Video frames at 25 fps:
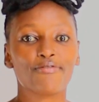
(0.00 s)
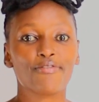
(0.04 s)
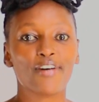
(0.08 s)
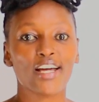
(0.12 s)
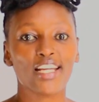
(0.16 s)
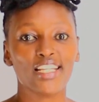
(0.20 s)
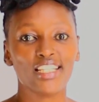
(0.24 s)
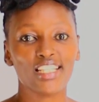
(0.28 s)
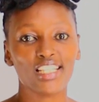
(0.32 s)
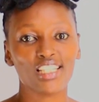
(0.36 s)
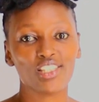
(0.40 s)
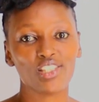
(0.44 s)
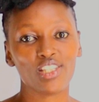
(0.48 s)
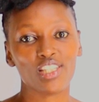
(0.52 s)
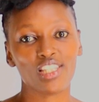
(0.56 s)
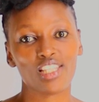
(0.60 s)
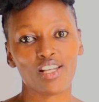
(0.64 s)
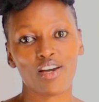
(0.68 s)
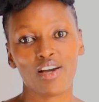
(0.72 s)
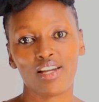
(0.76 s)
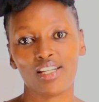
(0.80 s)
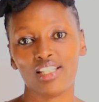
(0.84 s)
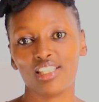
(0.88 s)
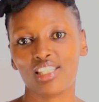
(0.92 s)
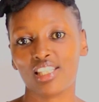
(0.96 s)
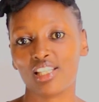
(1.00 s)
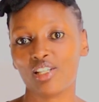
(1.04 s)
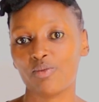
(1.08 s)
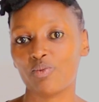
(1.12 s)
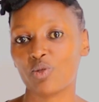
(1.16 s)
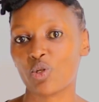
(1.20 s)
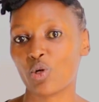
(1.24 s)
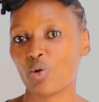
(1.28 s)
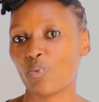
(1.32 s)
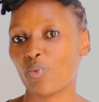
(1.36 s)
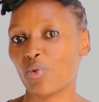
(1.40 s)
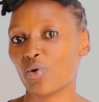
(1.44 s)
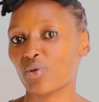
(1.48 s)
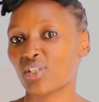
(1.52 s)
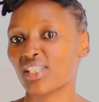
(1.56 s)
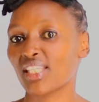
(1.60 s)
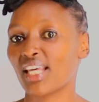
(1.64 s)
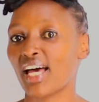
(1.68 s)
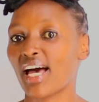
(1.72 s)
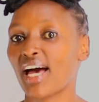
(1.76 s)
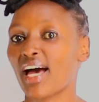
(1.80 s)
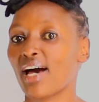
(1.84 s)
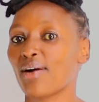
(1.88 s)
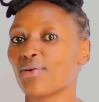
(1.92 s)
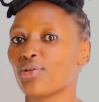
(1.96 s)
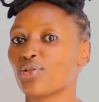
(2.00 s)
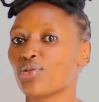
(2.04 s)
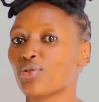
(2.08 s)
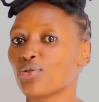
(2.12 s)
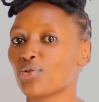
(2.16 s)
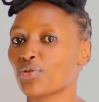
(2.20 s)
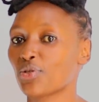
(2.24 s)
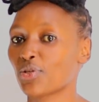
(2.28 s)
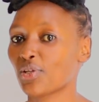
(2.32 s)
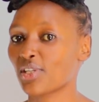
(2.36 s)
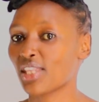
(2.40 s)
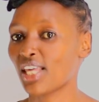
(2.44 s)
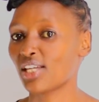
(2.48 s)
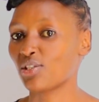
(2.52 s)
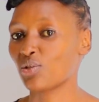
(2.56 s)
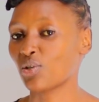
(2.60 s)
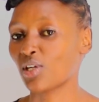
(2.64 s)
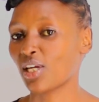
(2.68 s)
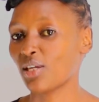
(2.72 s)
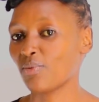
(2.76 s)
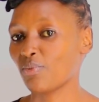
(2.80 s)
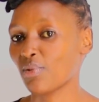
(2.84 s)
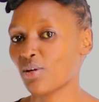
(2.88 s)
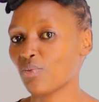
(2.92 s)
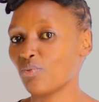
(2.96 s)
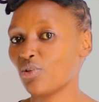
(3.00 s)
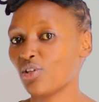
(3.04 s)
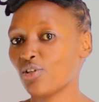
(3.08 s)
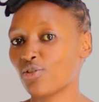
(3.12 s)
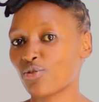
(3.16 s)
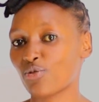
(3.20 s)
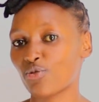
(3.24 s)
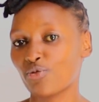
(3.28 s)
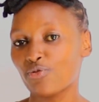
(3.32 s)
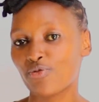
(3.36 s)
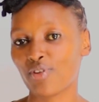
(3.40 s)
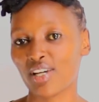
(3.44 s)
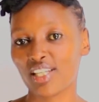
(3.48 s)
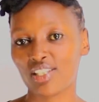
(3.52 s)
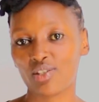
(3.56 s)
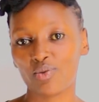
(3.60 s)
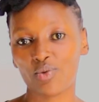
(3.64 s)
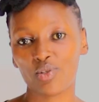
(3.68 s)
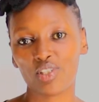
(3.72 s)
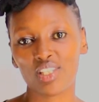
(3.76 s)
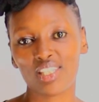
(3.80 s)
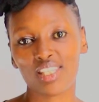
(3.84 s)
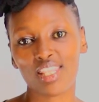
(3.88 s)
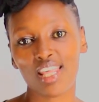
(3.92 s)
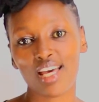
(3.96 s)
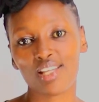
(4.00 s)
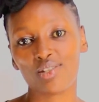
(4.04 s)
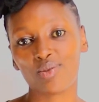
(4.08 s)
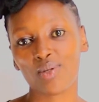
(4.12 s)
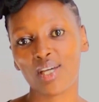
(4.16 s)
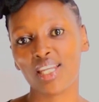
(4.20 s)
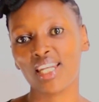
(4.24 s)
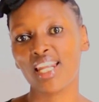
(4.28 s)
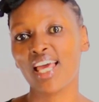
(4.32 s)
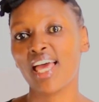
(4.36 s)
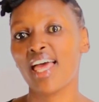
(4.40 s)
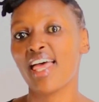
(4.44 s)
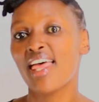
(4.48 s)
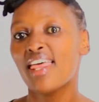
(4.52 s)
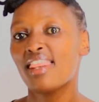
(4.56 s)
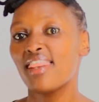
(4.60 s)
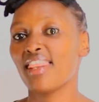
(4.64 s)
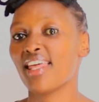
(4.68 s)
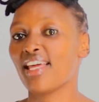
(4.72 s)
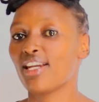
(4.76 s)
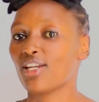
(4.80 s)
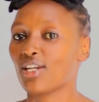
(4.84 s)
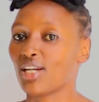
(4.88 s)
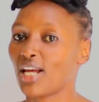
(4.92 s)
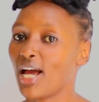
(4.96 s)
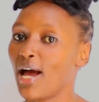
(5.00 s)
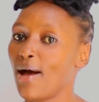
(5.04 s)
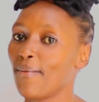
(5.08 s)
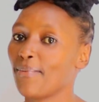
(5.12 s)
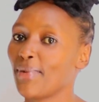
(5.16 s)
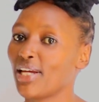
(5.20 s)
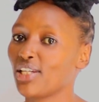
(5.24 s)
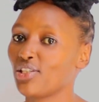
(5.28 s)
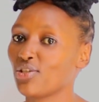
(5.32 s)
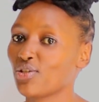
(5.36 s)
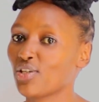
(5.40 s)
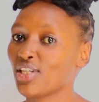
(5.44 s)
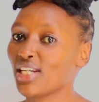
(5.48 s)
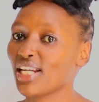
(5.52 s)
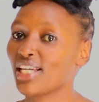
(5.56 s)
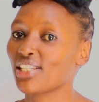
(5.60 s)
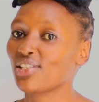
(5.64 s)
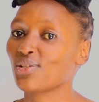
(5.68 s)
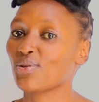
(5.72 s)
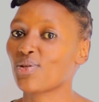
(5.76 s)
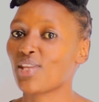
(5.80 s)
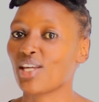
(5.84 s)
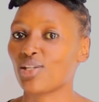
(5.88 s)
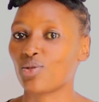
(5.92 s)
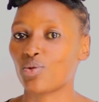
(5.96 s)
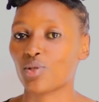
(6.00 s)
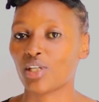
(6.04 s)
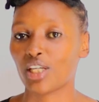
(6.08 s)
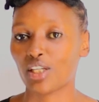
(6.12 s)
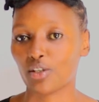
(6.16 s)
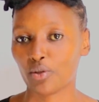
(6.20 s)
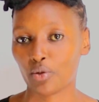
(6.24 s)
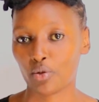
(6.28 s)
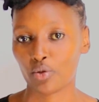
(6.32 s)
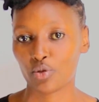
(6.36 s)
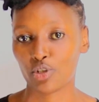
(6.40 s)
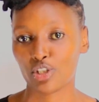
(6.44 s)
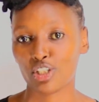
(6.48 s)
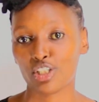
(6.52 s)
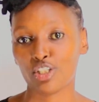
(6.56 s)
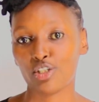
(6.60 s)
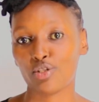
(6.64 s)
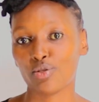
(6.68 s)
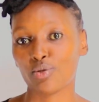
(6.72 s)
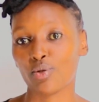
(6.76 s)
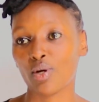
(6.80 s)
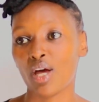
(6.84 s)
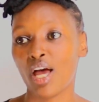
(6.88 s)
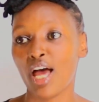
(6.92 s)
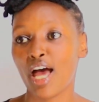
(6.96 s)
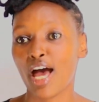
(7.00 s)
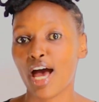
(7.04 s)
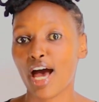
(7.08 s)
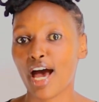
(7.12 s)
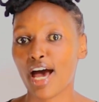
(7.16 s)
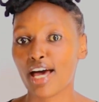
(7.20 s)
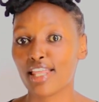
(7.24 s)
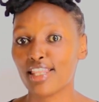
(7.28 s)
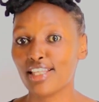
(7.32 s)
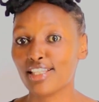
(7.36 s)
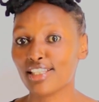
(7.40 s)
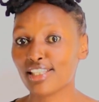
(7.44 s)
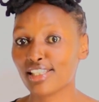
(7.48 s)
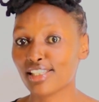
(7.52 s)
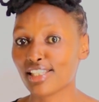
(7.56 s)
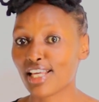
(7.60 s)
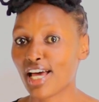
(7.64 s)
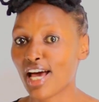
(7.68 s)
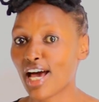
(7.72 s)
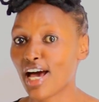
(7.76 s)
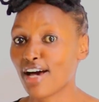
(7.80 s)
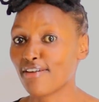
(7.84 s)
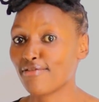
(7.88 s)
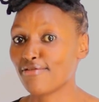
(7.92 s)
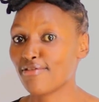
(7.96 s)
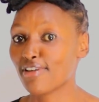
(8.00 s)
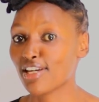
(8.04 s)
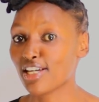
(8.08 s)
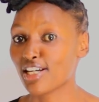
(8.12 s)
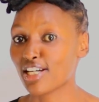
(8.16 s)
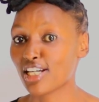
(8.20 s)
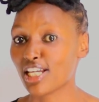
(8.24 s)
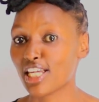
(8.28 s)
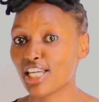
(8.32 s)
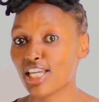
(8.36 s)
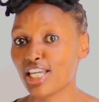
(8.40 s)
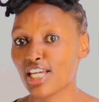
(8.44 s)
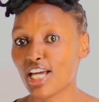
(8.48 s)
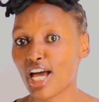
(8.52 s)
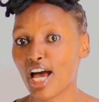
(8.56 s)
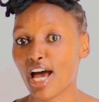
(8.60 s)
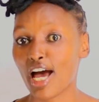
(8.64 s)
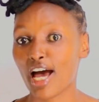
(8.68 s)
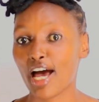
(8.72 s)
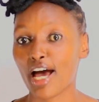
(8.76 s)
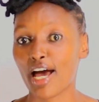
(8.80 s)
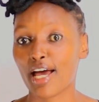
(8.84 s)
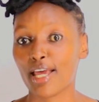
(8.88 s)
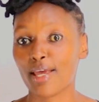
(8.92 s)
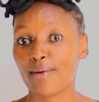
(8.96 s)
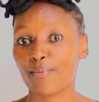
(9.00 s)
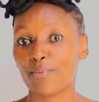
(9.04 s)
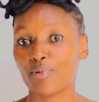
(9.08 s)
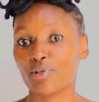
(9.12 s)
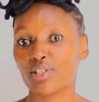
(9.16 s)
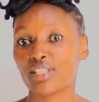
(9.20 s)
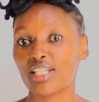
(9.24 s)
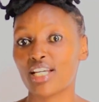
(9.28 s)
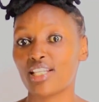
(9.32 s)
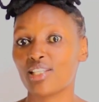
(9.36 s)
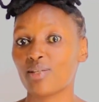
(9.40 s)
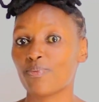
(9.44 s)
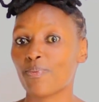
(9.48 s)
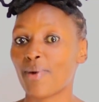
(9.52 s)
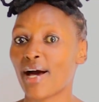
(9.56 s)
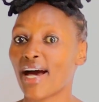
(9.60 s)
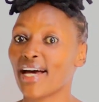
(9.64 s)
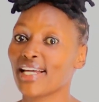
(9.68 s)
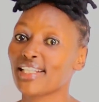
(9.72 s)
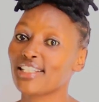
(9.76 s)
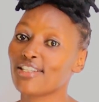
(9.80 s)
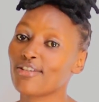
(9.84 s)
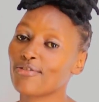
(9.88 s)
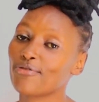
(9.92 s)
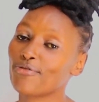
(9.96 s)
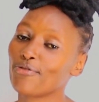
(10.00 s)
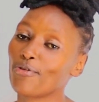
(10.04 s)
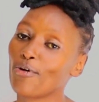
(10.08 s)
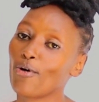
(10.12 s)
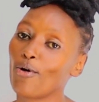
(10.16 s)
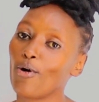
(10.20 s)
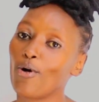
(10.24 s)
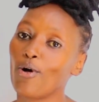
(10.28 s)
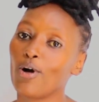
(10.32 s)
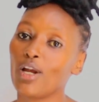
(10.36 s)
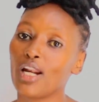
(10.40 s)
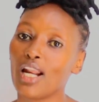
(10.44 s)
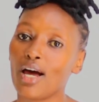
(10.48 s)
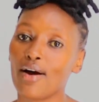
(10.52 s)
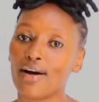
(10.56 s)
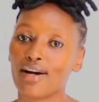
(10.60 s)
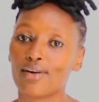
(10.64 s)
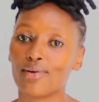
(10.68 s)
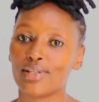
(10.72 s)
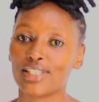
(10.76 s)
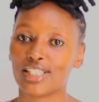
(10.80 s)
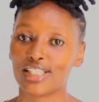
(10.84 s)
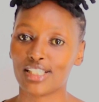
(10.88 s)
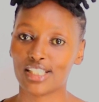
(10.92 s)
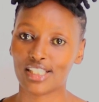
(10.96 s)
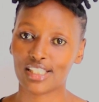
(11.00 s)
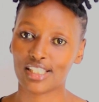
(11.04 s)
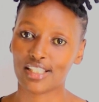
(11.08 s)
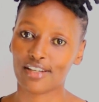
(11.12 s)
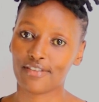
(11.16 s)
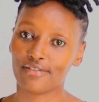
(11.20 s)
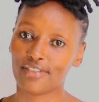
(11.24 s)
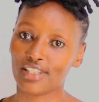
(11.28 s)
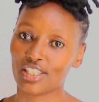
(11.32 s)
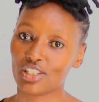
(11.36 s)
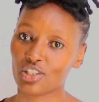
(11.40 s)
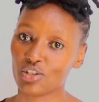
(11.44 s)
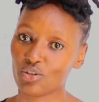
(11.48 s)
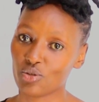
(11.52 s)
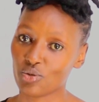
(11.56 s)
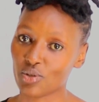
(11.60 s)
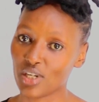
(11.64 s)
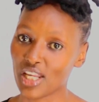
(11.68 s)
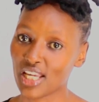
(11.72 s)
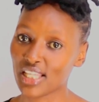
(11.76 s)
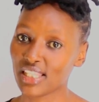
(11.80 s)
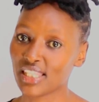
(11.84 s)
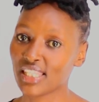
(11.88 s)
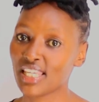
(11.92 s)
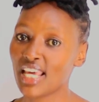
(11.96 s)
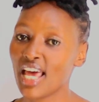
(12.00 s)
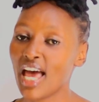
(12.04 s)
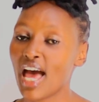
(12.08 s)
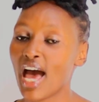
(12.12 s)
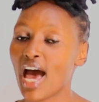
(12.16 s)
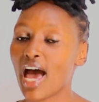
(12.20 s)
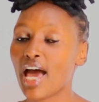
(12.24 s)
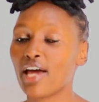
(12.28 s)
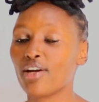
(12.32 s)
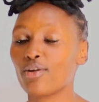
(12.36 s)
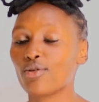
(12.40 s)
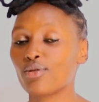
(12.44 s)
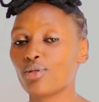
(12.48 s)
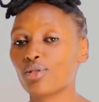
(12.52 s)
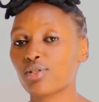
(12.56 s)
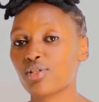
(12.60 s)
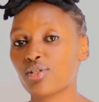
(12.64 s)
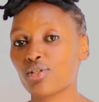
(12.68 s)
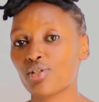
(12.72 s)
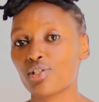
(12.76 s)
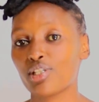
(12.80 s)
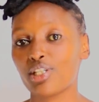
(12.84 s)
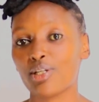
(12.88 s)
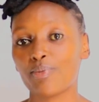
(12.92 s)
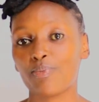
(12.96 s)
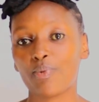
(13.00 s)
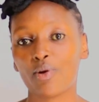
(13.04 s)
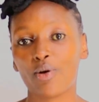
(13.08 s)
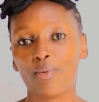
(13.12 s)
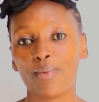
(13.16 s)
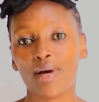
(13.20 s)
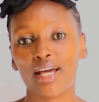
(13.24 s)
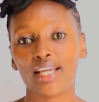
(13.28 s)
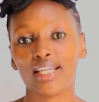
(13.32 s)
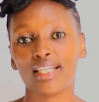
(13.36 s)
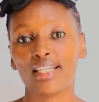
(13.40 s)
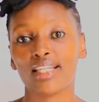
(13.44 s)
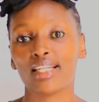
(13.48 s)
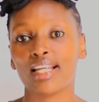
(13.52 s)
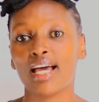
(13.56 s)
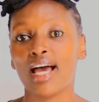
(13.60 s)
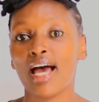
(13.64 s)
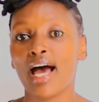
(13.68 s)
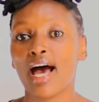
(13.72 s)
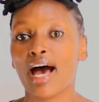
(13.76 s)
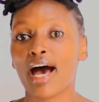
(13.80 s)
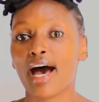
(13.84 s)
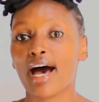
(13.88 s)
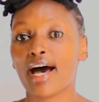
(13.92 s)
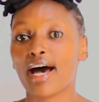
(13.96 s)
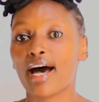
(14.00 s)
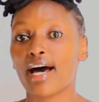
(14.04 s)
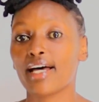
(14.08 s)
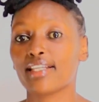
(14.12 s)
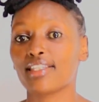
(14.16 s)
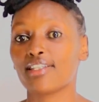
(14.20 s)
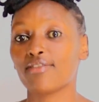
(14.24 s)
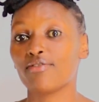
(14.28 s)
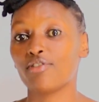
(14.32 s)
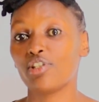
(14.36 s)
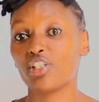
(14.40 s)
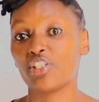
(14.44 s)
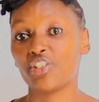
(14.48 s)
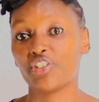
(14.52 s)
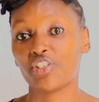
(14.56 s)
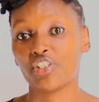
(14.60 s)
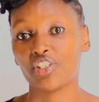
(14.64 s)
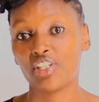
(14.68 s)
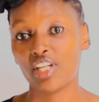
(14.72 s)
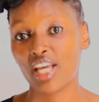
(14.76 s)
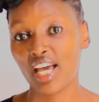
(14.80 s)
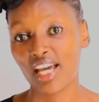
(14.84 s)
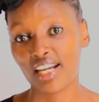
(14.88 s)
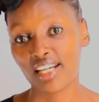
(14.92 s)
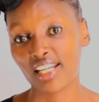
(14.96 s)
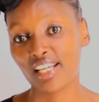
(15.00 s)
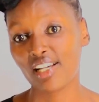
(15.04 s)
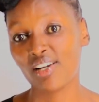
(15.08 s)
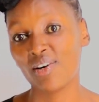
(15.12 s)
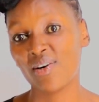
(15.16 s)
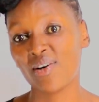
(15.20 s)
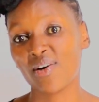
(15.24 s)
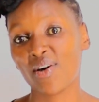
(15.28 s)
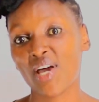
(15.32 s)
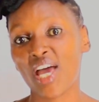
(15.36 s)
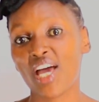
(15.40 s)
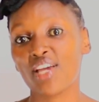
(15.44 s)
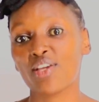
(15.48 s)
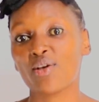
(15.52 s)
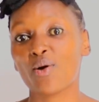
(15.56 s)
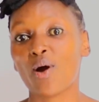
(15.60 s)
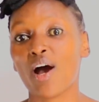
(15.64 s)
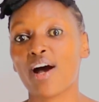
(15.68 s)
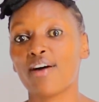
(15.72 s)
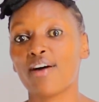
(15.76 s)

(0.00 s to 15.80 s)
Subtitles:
find it in our description box so that you can be able to first watch that one, then come and join us so that we can continue. This is a very important part for all our quantity surveying students, and also diploma in civil engineering, where you